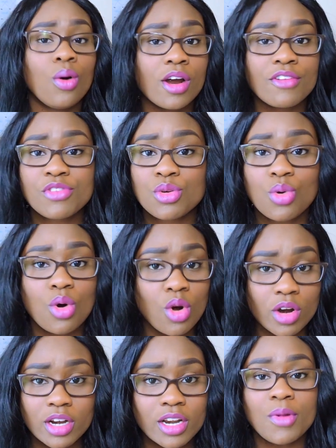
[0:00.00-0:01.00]
or if you
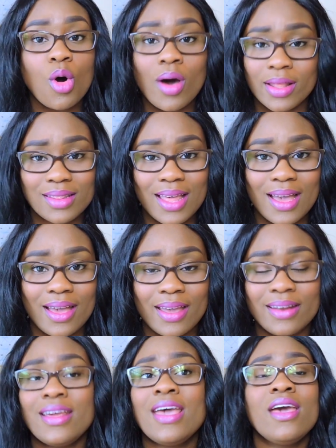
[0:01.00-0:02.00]
ordered it
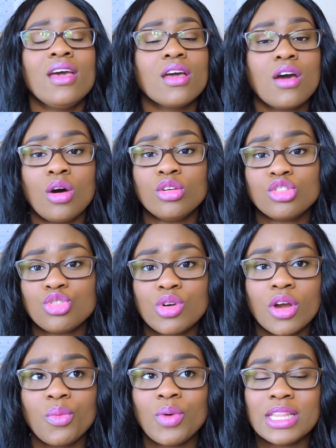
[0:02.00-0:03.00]
online. Go
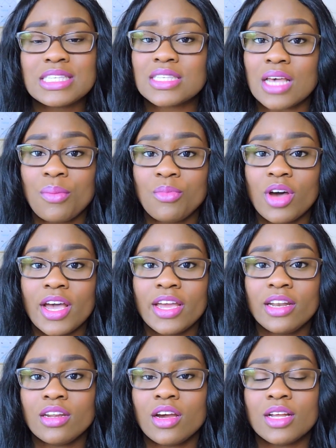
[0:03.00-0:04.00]
through it with
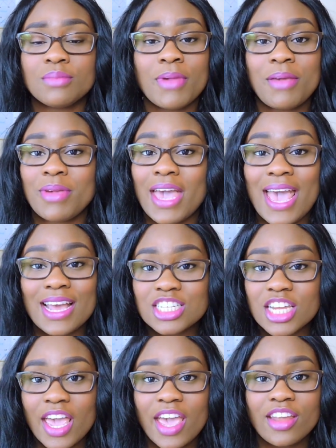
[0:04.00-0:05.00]
someone, maybe an
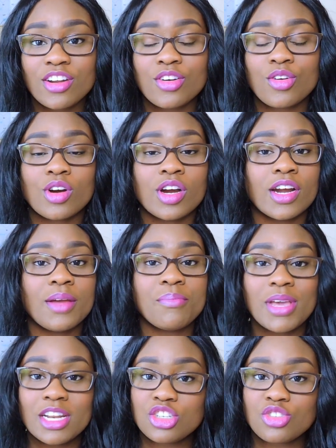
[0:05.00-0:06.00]
educator or
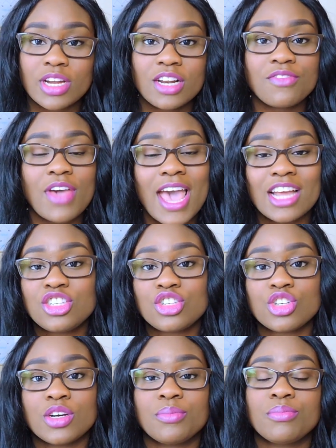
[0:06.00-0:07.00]
administrative at
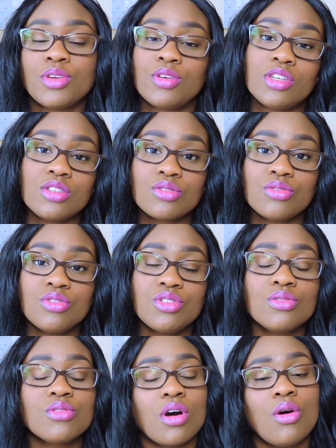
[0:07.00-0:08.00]
your beauty
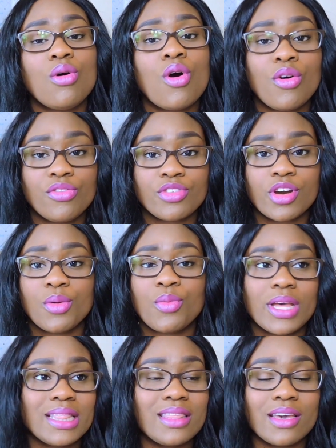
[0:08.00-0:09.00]
school. Go over it
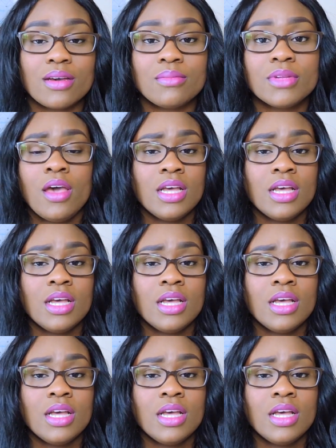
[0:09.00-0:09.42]
with them